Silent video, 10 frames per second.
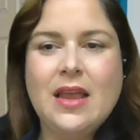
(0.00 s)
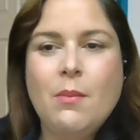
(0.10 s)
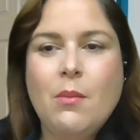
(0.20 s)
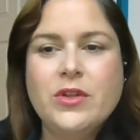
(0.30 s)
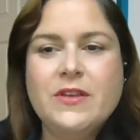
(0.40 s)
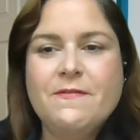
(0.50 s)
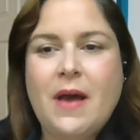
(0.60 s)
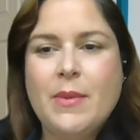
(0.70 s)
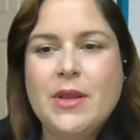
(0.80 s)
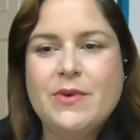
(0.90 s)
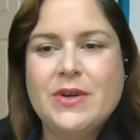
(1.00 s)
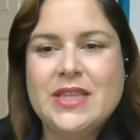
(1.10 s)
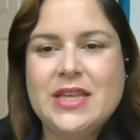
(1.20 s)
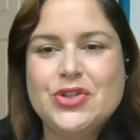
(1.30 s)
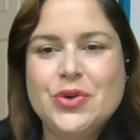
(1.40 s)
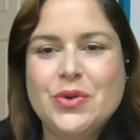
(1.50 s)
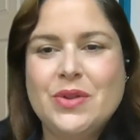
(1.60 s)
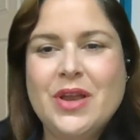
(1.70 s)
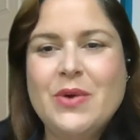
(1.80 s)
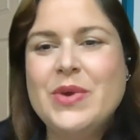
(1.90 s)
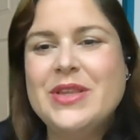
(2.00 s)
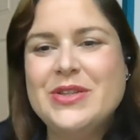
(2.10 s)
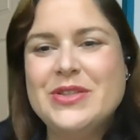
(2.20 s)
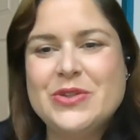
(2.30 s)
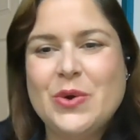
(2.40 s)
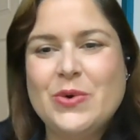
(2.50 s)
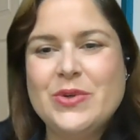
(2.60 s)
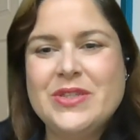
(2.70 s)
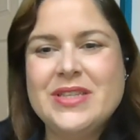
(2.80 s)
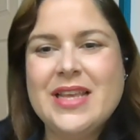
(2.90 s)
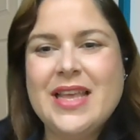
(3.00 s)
multifamily residential, retail stores,